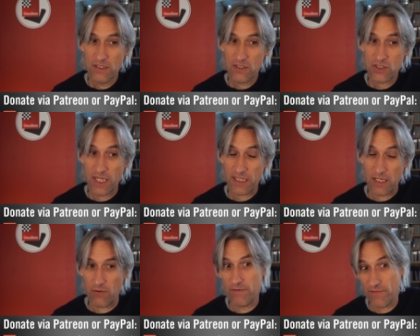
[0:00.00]
to take that
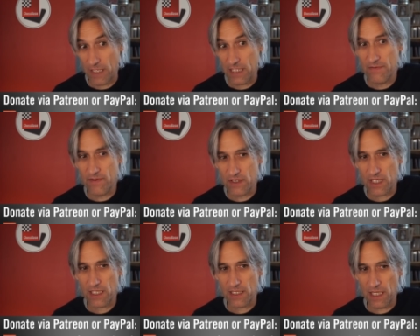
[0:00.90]
off. In fact, even
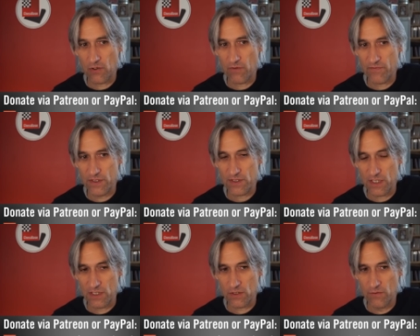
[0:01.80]
taking that off is,
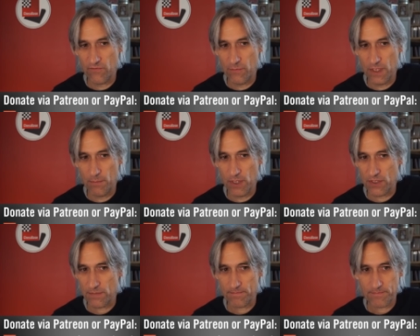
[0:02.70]
is good for me. But